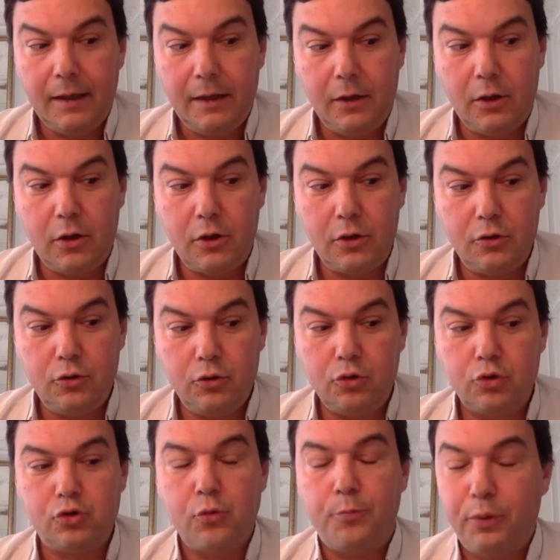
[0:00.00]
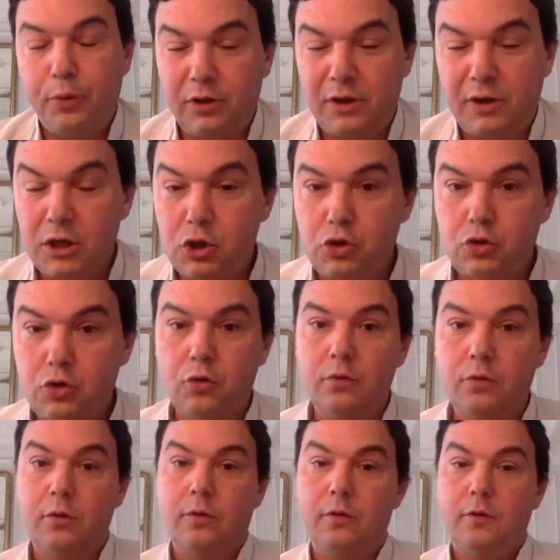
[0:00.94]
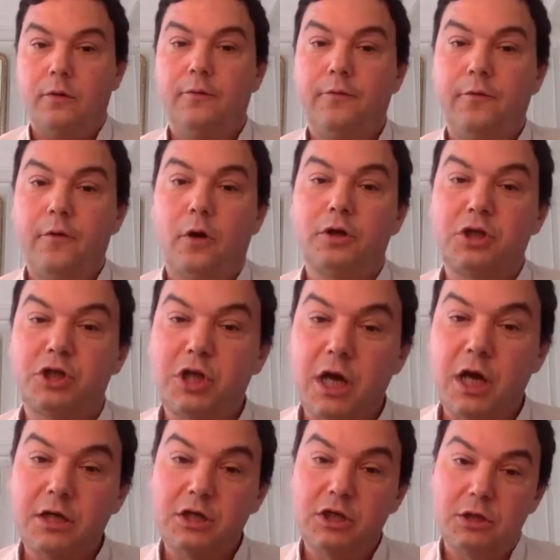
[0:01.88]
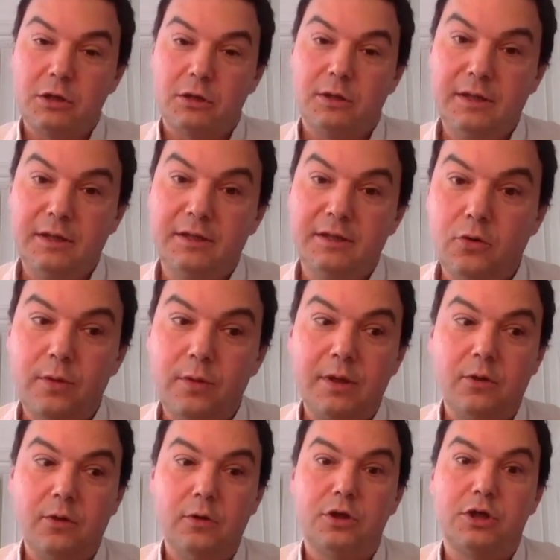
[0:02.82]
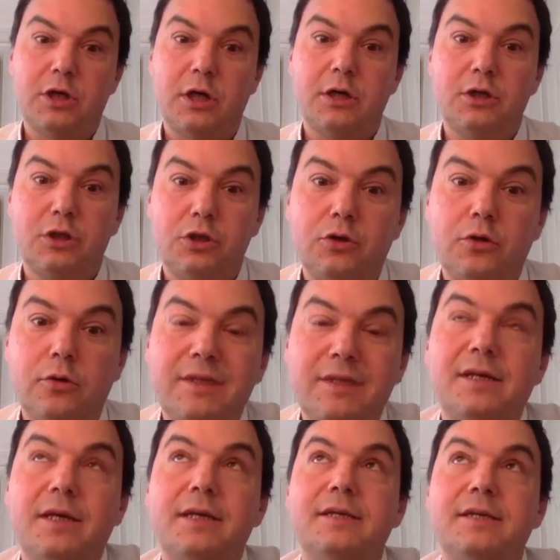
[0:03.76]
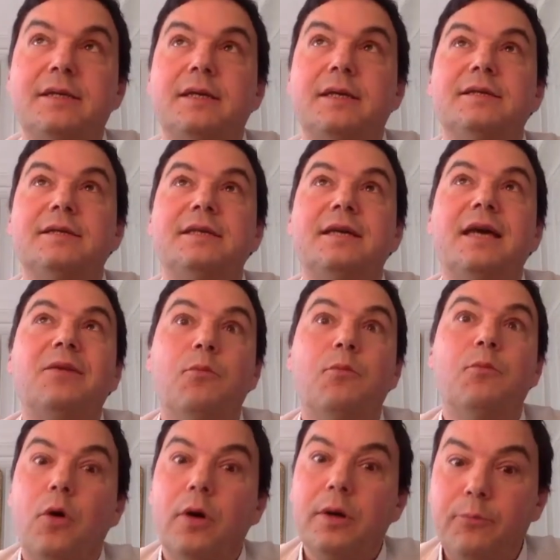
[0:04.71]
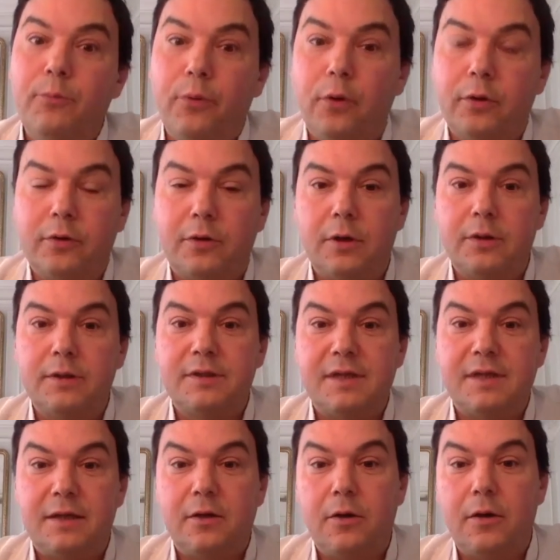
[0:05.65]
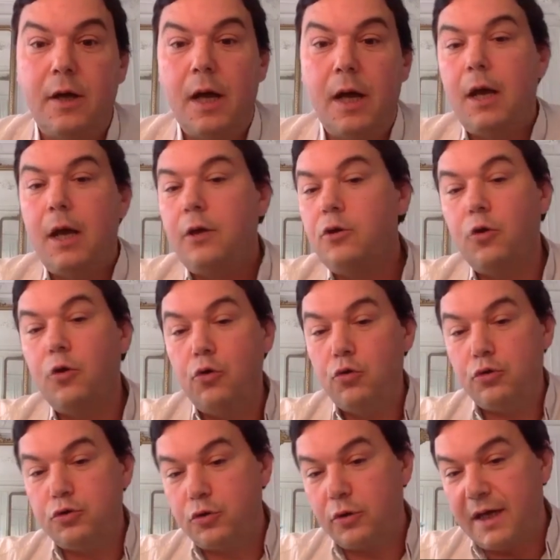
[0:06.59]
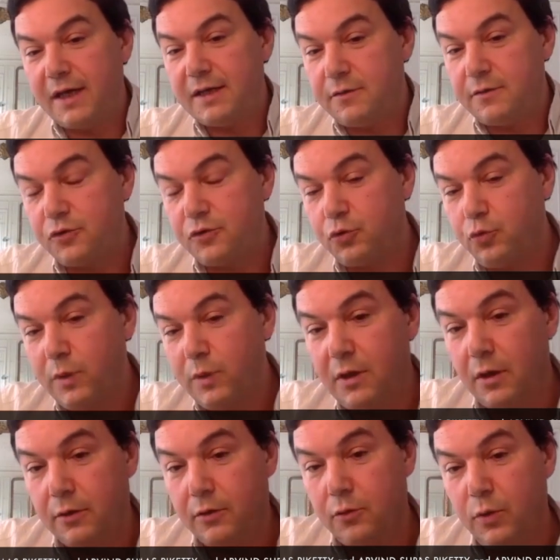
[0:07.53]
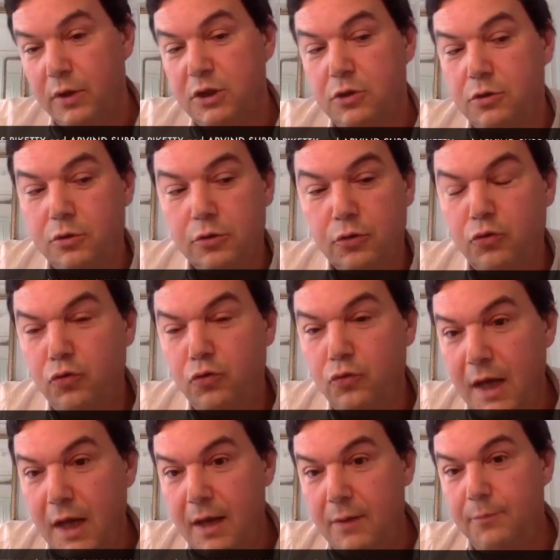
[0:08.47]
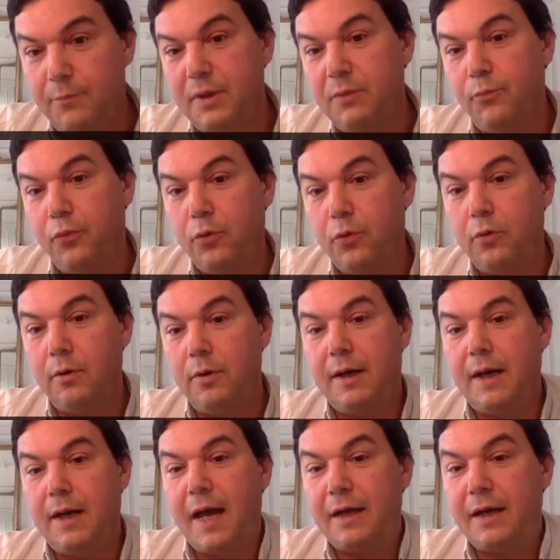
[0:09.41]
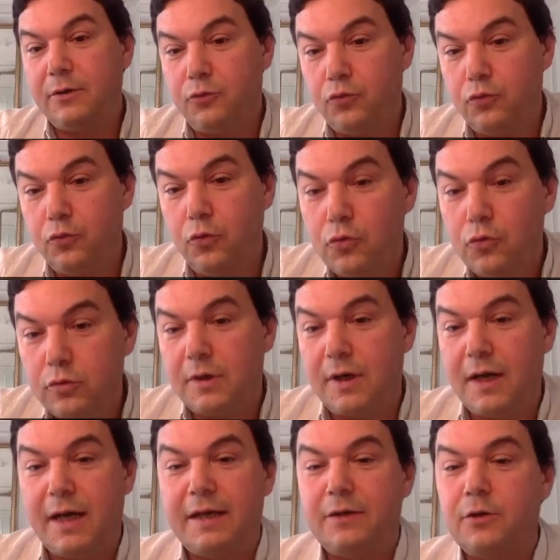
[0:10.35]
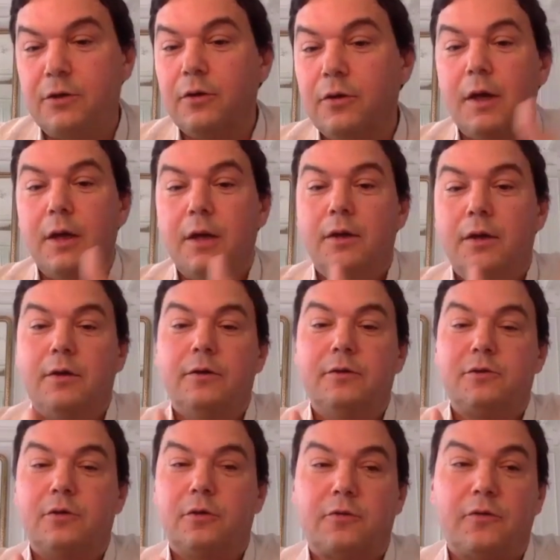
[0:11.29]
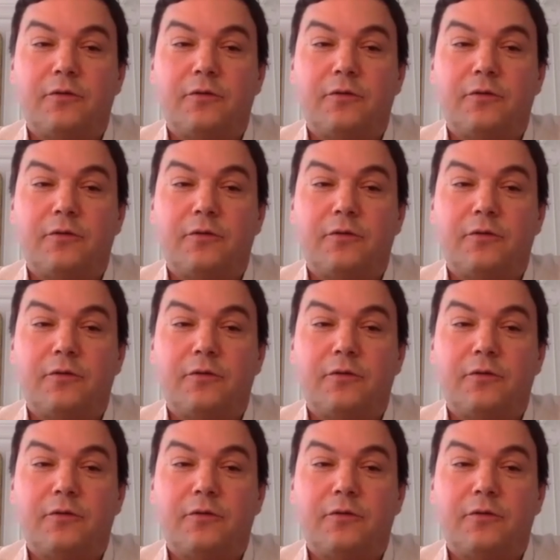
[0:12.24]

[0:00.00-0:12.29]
uh, you know the potential for change, historical change, you know, is, is in the end more important than the, you know, look, the case of Sweden, which, you know, today people like to look like a, a sort of